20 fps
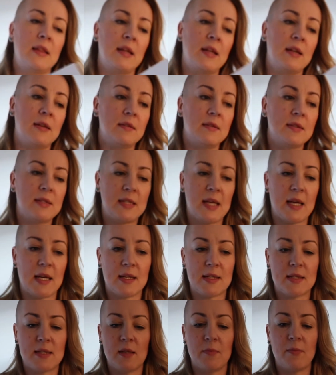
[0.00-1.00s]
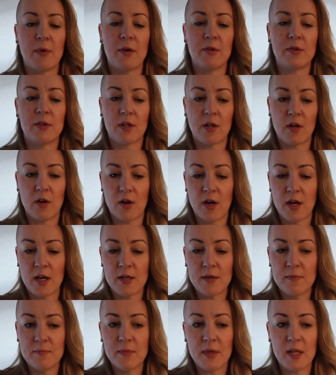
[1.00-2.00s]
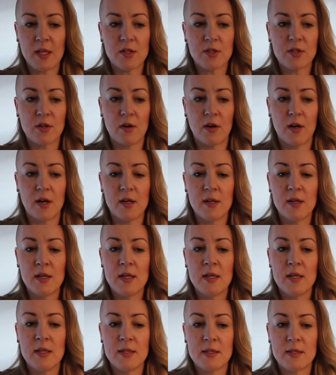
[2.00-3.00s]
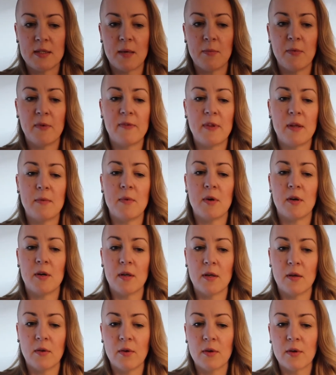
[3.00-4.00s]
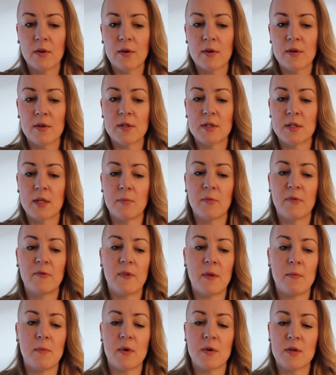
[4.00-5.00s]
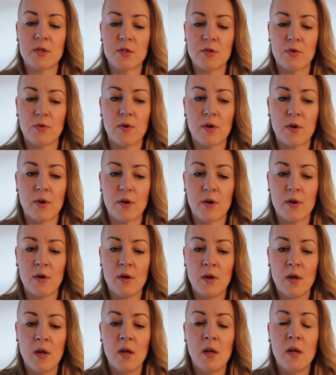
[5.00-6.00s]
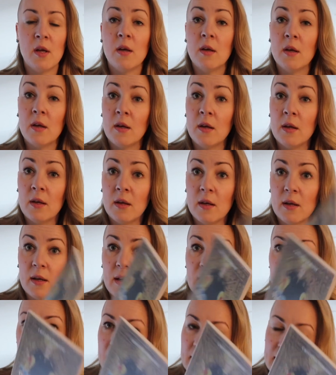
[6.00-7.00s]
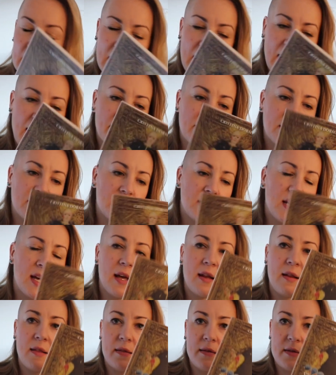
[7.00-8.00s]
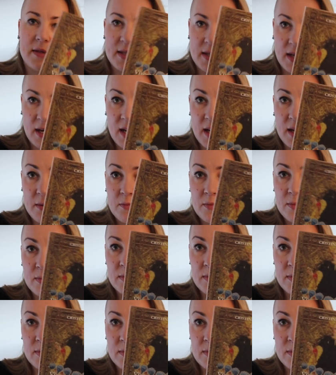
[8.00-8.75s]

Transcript: then text about the card, each card. Some of them are longer, some of them are shorter. I haven't had time